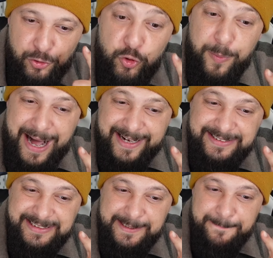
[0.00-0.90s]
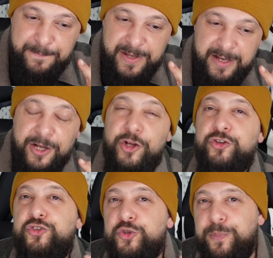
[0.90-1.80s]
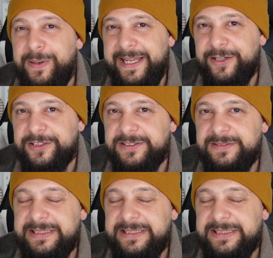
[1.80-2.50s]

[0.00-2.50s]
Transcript: Cubarsí. Two players